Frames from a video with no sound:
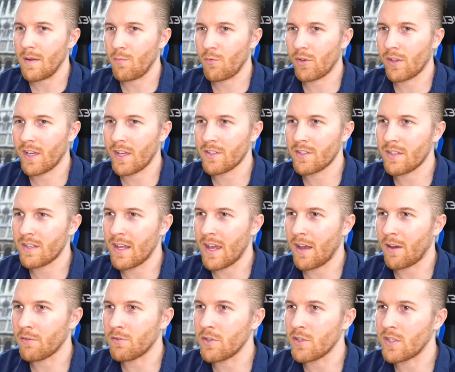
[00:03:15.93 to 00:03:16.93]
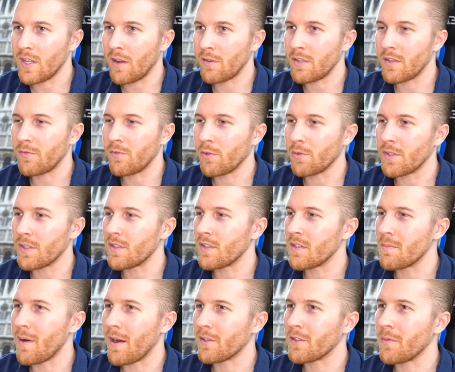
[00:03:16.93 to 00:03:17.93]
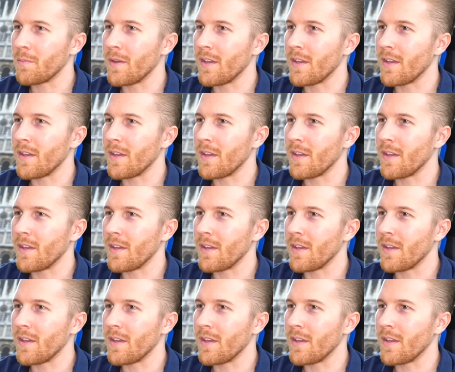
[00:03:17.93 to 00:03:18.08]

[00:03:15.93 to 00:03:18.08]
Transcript: I'm realizing now just how difficult this is about to